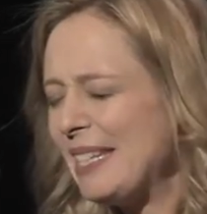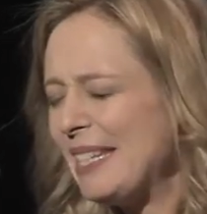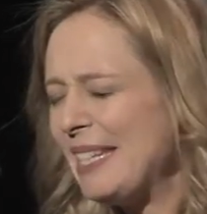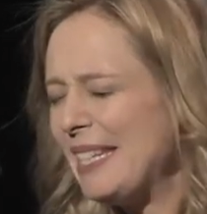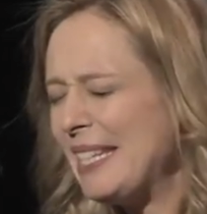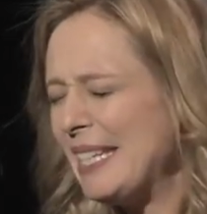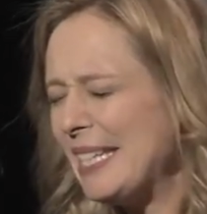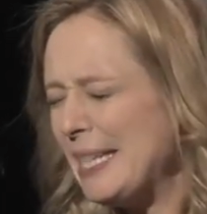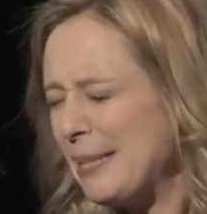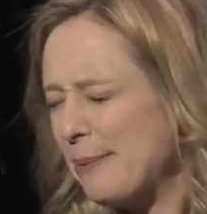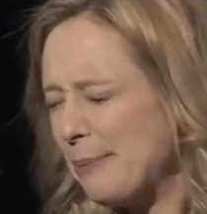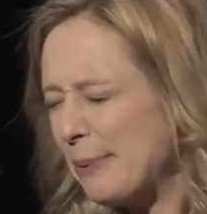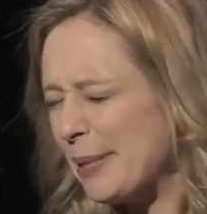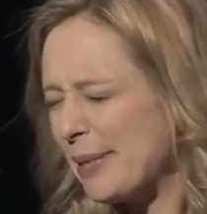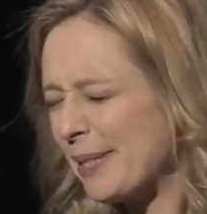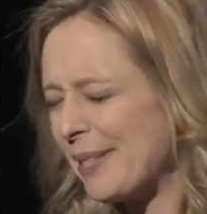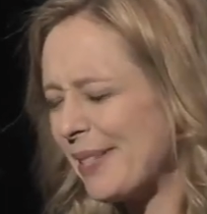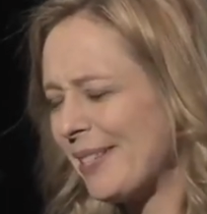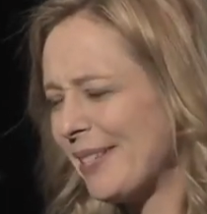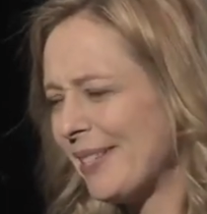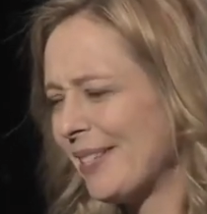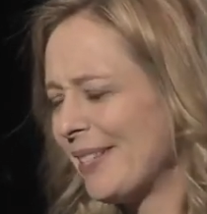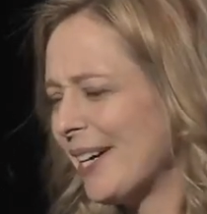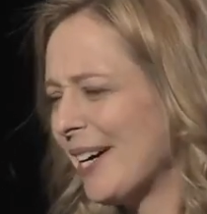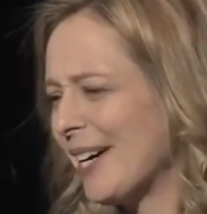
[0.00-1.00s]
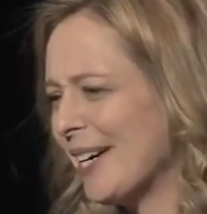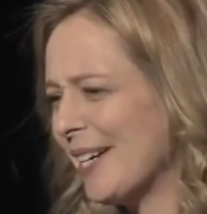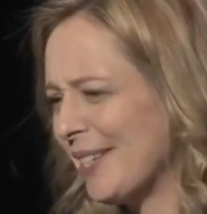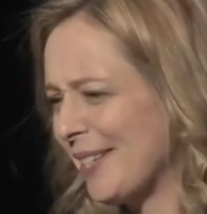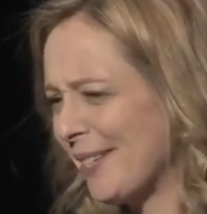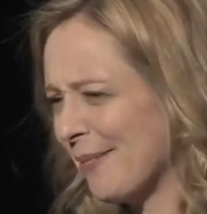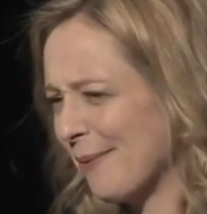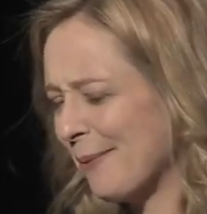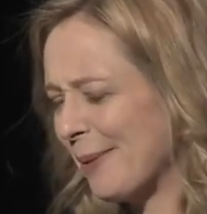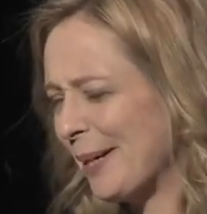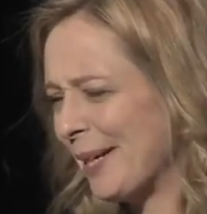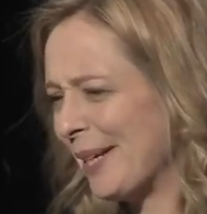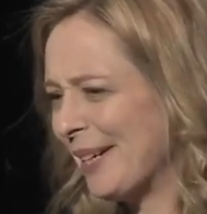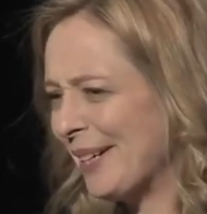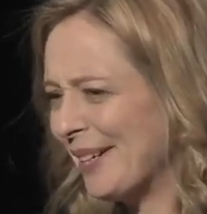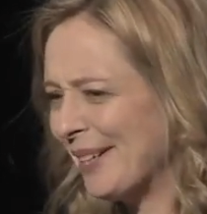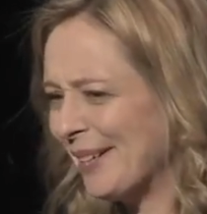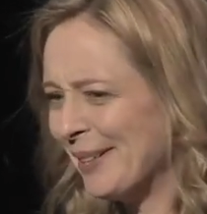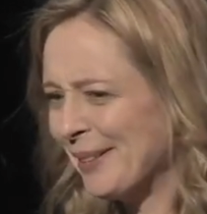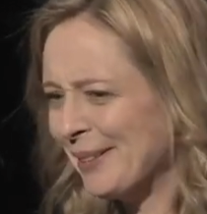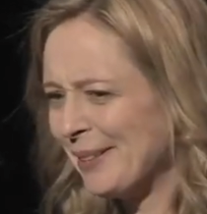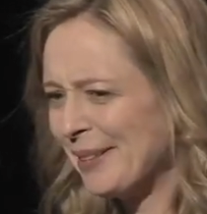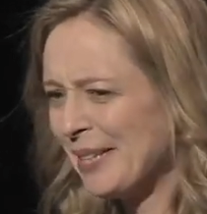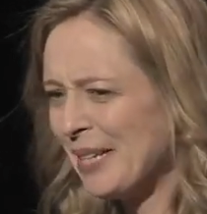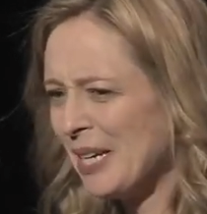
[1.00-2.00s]
deepest desires of my
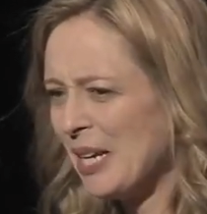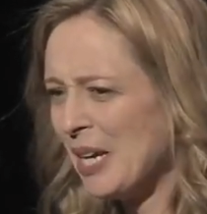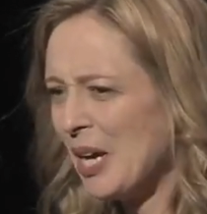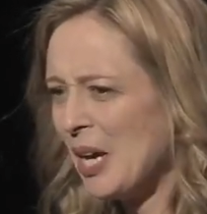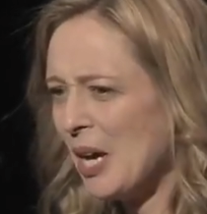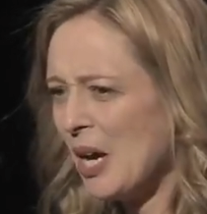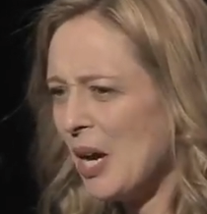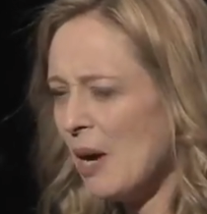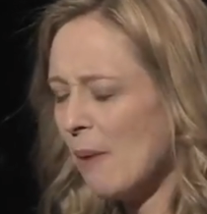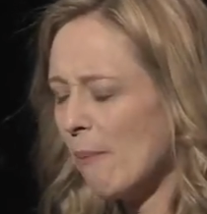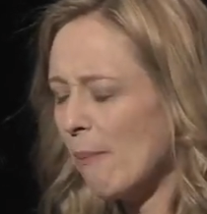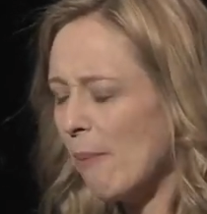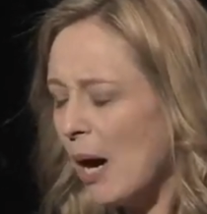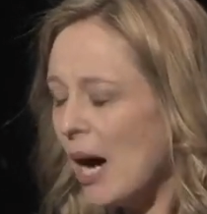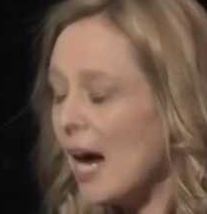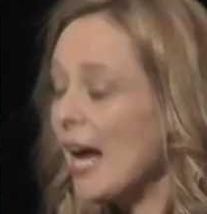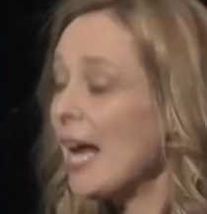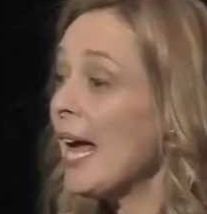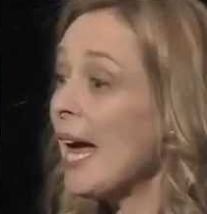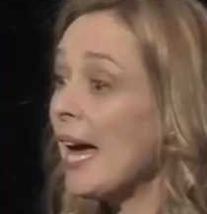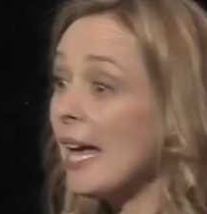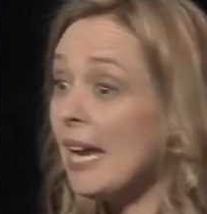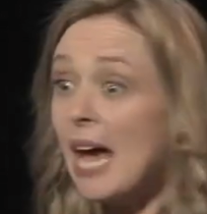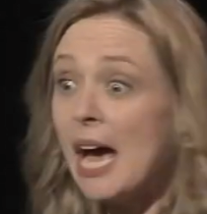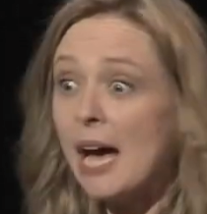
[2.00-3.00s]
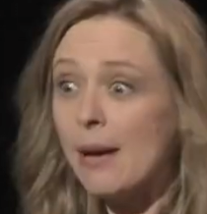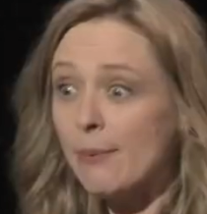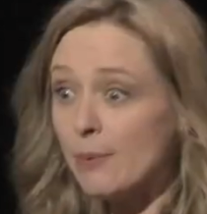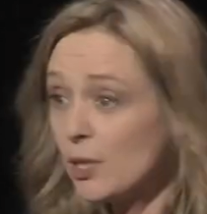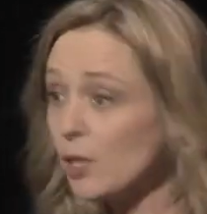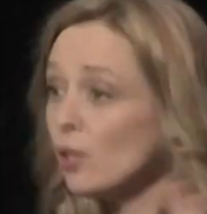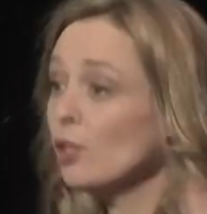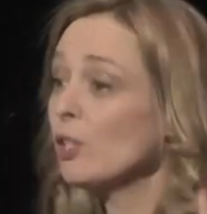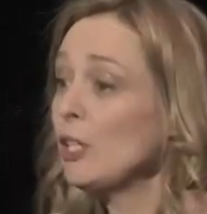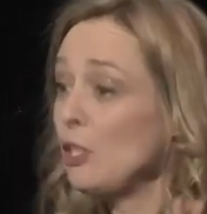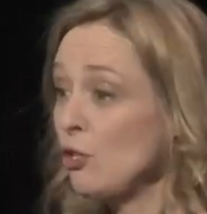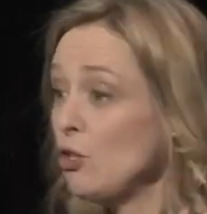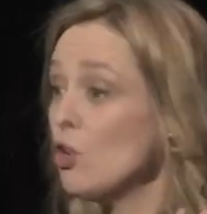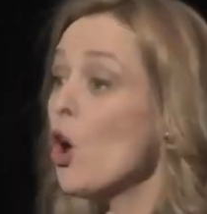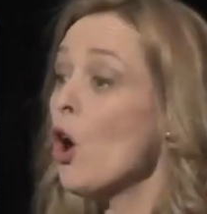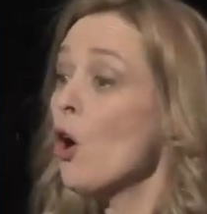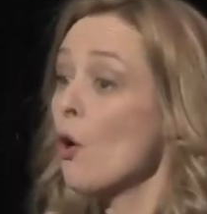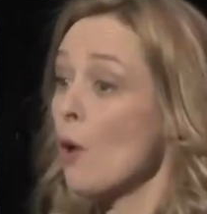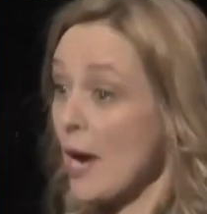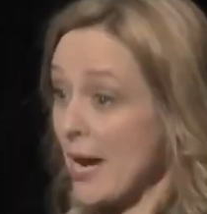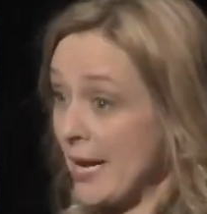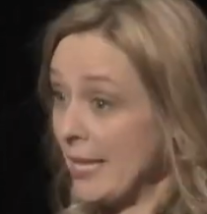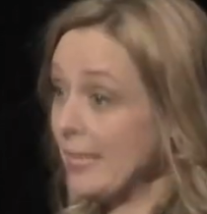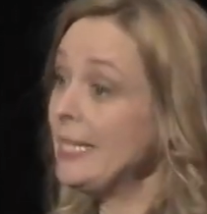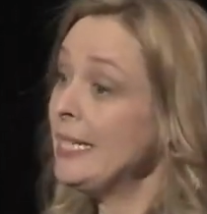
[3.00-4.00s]
heart, but I had absolutely no
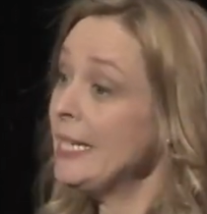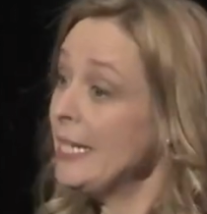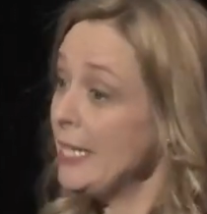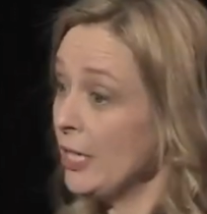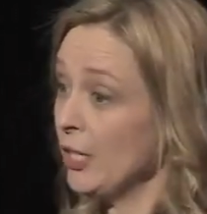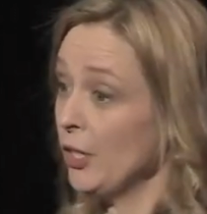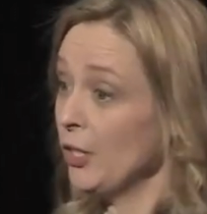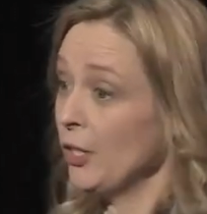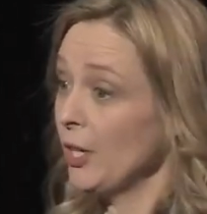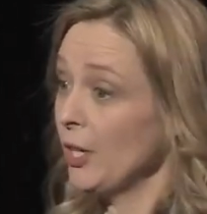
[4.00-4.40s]
idea